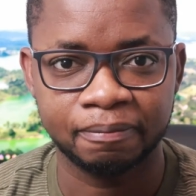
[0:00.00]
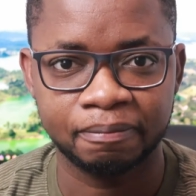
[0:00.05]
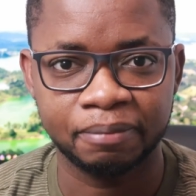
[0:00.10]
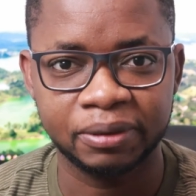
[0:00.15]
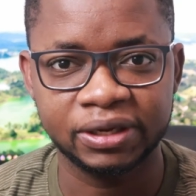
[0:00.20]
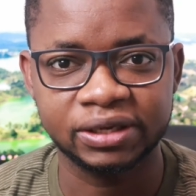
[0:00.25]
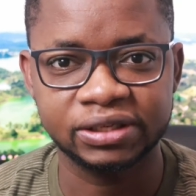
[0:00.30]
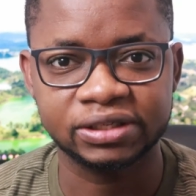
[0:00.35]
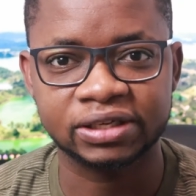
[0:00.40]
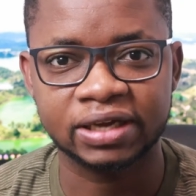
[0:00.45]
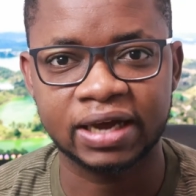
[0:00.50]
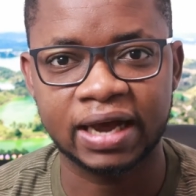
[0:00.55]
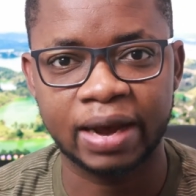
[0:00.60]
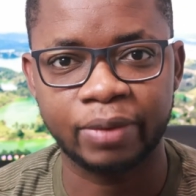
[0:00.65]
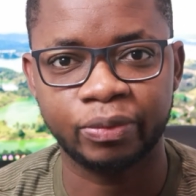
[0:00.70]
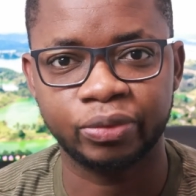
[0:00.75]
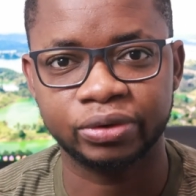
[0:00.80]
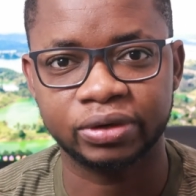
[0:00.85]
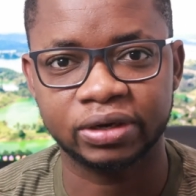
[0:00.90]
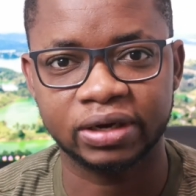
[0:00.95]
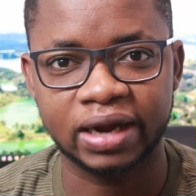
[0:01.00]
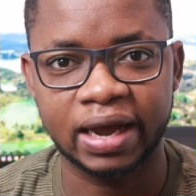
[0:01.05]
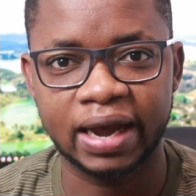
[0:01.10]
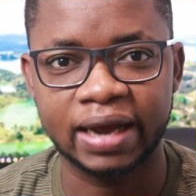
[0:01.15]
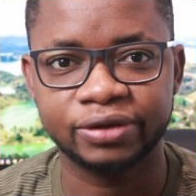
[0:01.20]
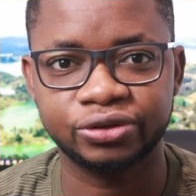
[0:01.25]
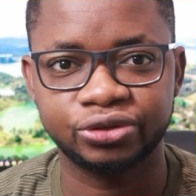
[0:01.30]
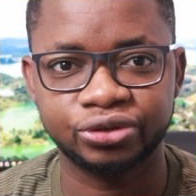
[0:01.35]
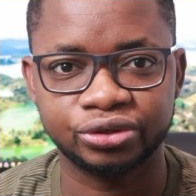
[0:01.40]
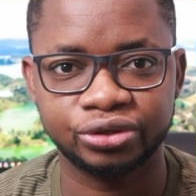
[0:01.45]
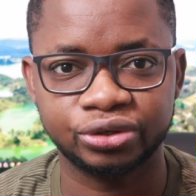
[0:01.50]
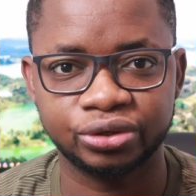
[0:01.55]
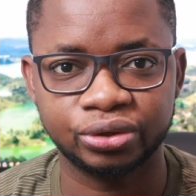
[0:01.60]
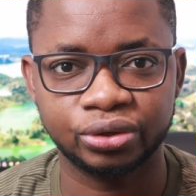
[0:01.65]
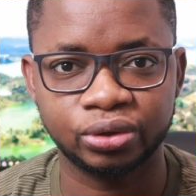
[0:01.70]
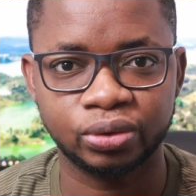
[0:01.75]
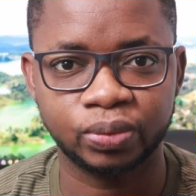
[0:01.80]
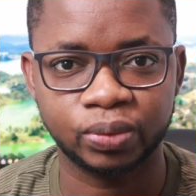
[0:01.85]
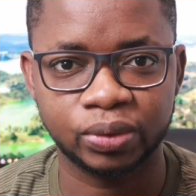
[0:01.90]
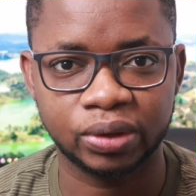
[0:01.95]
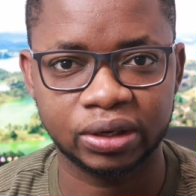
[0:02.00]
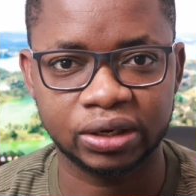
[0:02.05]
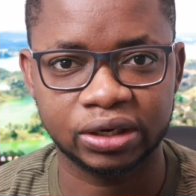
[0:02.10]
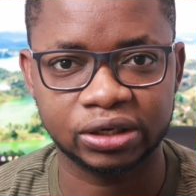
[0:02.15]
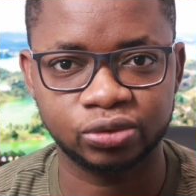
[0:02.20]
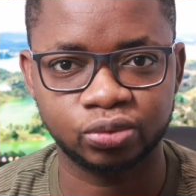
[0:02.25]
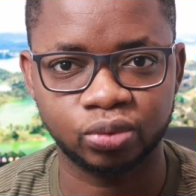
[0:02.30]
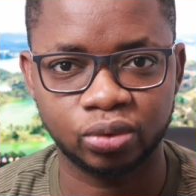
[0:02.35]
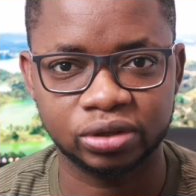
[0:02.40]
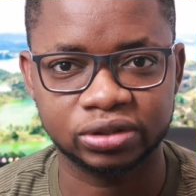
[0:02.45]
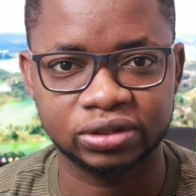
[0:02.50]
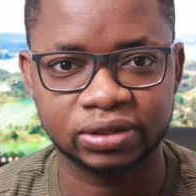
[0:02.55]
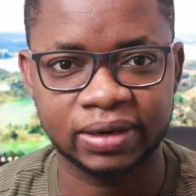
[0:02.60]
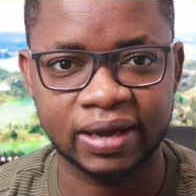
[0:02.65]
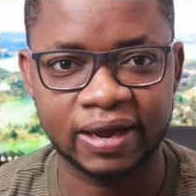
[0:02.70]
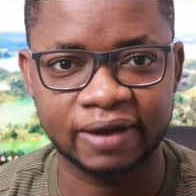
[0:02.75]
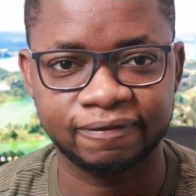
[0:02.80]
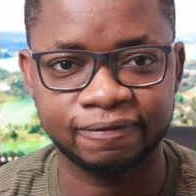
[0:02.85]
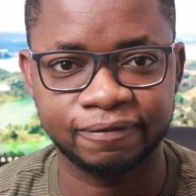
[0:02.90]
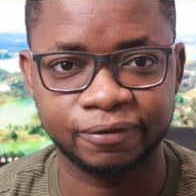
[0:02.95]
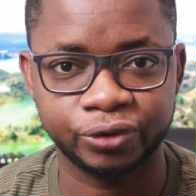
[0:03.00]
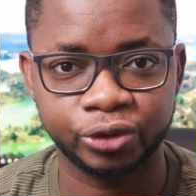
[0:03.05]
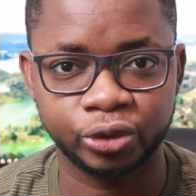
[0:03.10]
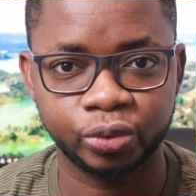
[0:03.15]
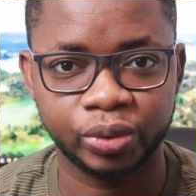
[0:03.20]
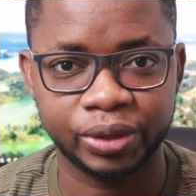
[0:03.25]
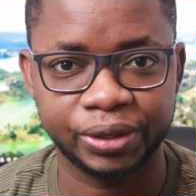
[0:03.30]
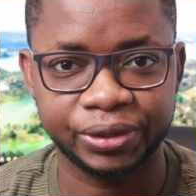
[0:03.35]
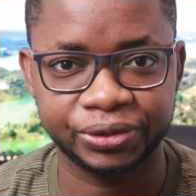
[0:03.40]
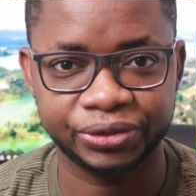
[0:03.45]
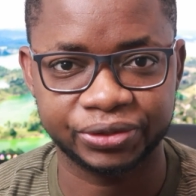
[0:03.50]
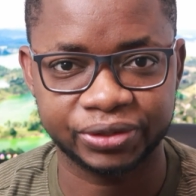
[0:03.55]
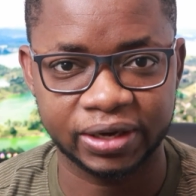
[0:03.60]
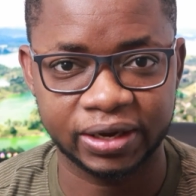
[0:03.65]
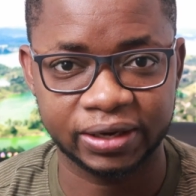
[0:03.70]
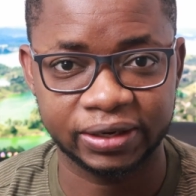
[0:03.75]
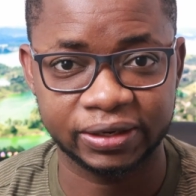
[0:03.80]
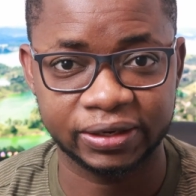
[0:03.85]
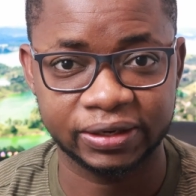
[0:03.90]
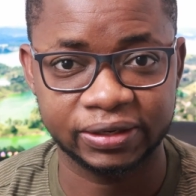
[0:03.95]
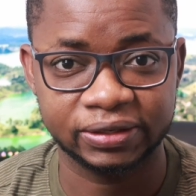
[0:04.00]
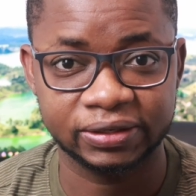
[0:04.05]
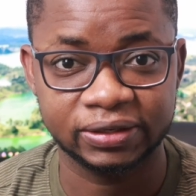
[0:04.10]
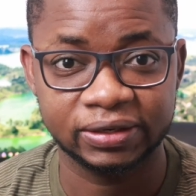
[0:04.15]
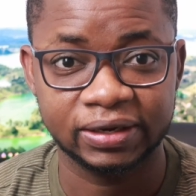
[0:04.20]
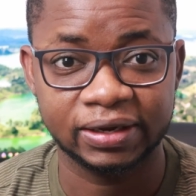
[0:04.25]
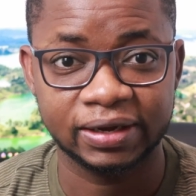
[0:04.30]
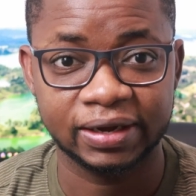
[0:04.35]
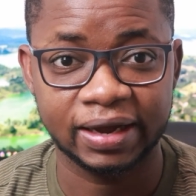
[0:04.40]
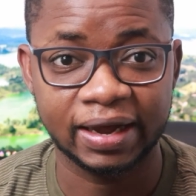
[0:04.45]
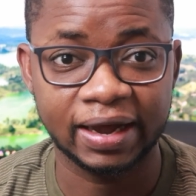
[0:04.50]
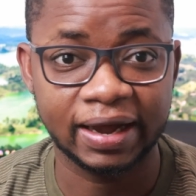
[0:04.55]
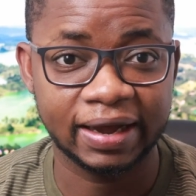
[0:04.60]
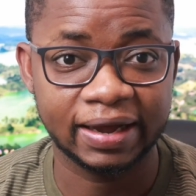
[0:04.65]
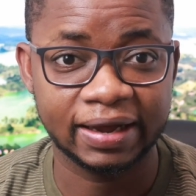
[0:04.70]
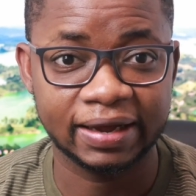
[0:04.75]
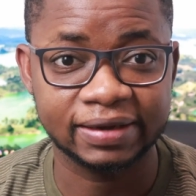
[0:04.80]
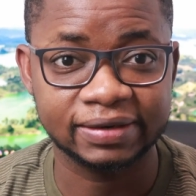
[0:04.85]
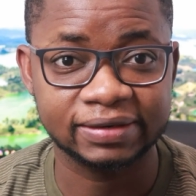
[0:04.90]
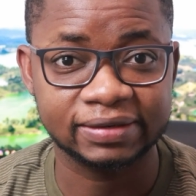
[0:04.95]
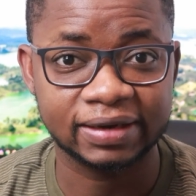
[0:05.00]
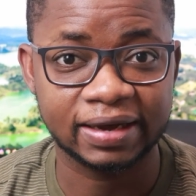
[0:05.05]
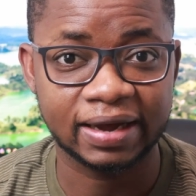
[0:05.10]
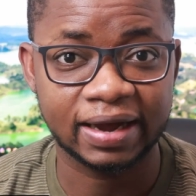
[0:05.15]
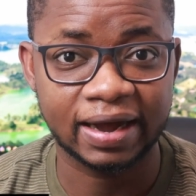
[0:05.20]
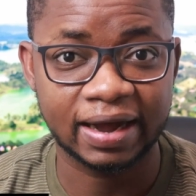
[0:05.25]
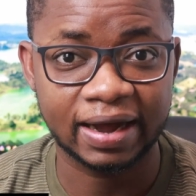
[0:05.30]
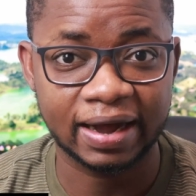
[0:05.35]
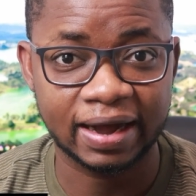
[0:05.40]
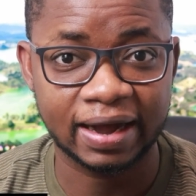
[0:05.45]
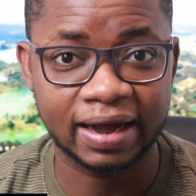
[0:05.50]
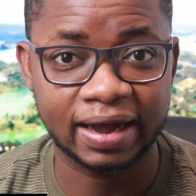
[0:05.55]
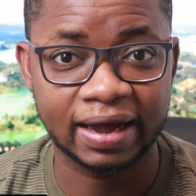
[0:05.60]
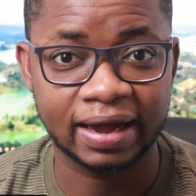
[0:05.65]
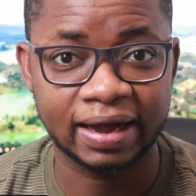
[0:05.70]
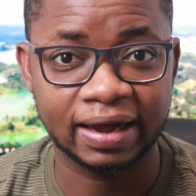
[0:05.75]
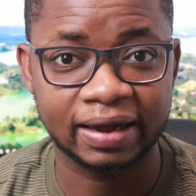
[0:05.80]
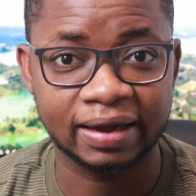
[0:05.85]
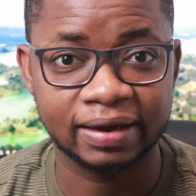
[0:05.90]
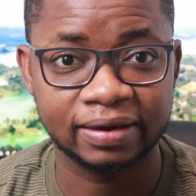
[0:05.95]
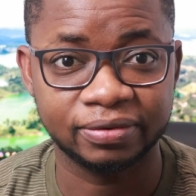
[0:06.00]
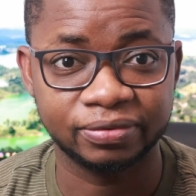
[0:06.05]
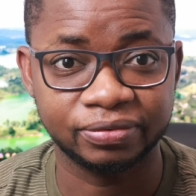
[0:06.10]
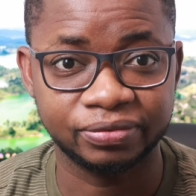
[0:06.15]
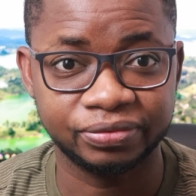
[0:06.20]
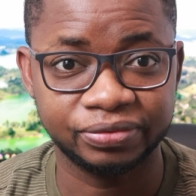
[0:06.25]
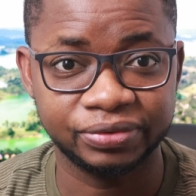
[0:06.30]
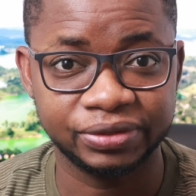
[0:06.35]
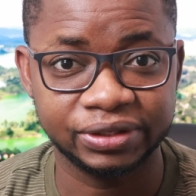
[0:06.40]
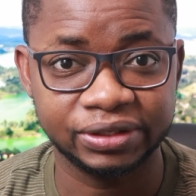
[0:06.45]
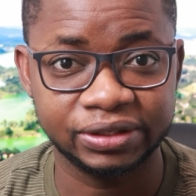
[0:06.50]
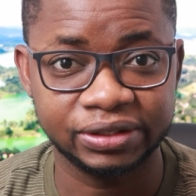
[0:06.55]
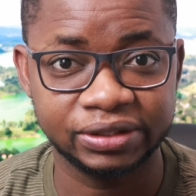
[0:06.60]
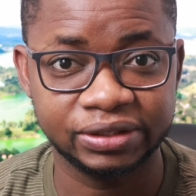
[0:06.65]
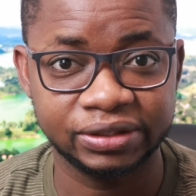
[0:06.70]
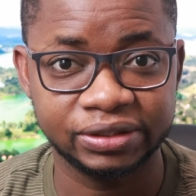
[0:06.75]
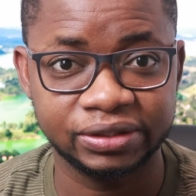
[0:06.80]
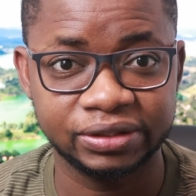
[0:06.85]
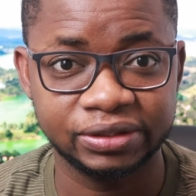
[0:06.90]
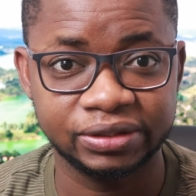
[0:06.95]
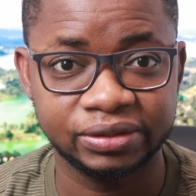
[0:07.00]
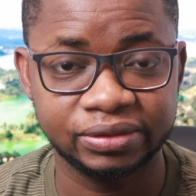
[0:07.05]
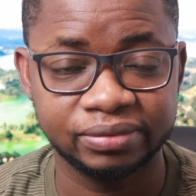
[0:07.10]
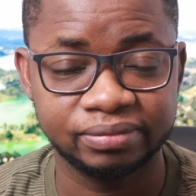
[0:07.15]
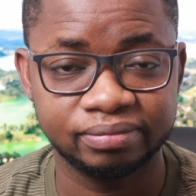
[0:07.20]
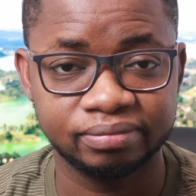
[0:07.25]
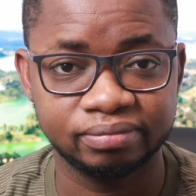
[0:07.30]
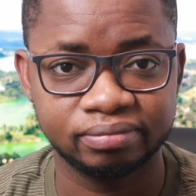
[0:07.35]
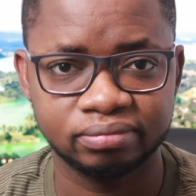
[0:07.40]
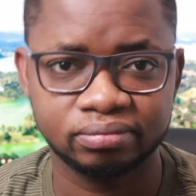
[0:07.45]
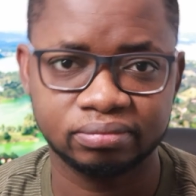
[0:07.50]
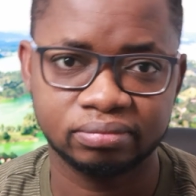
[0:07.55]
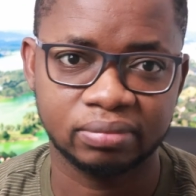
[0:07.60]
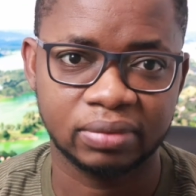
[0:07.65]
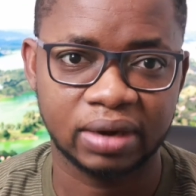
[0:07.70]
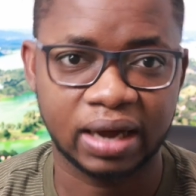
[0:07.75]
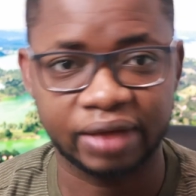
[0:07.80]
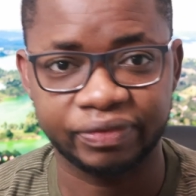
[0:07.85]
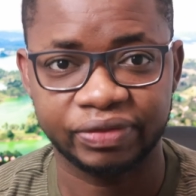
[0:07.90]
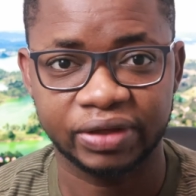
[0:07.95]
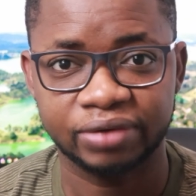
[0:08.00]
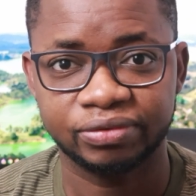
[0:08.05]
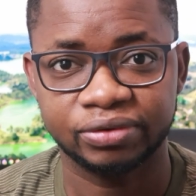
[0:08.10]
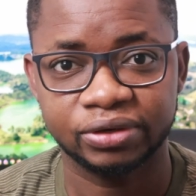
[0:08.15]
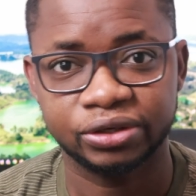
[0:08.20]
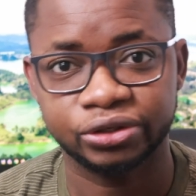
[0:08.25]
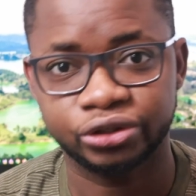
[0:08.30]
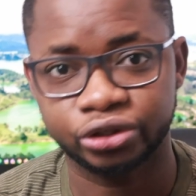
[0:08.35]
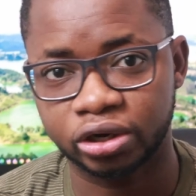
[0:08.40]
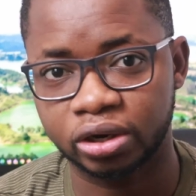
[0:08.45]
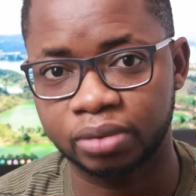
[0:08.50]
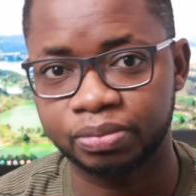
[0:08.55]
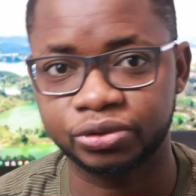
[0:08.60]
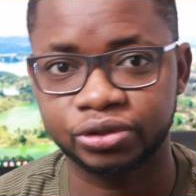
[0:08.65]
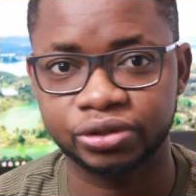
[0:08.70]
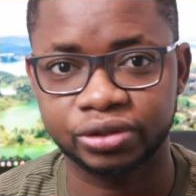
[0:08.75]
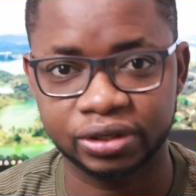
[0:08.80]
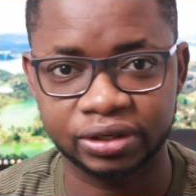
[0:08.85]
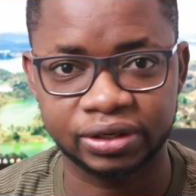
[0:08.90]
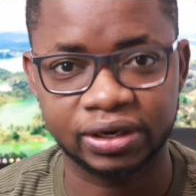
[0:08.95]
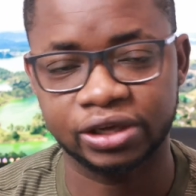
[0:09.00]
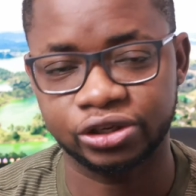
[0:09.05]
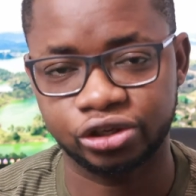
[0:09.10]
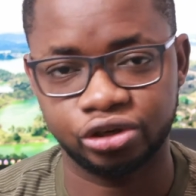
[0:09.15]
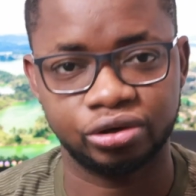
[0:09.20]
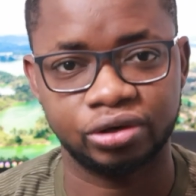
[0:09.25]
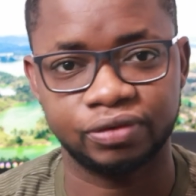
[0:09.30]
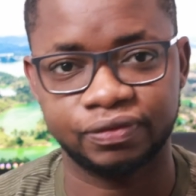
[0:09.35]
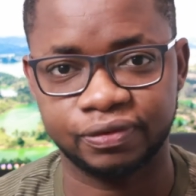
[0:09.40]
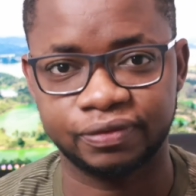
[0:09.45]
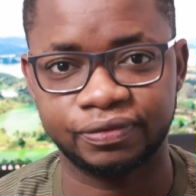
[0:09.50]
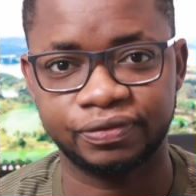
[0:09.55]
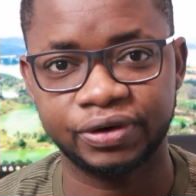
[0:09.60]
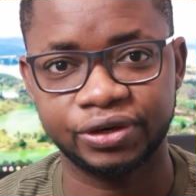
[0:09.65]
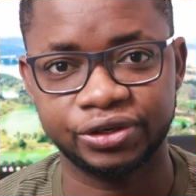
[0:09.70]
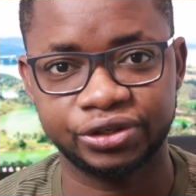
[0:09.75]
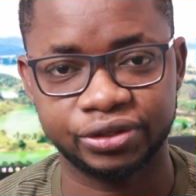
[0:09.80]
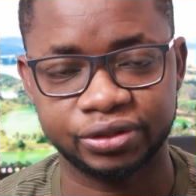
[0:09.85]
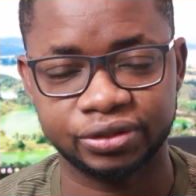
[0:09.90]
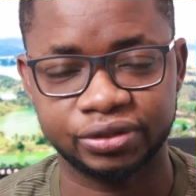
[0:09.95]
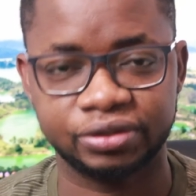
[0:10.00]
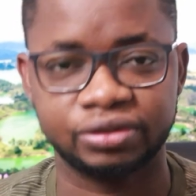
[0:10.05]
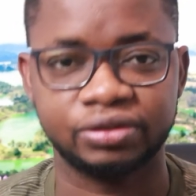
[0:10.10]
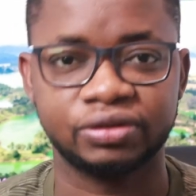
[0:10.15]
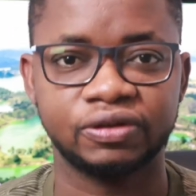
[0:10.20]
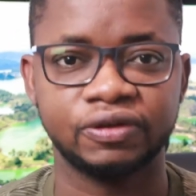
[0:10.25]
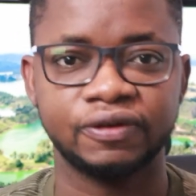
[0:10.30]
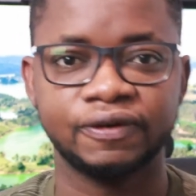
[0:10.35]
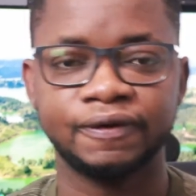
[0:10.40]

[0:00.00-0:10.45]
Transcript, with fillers: Please, I would like to know what it was like for you when you started, and are really, are there really jobs in Nigeria for freshers?"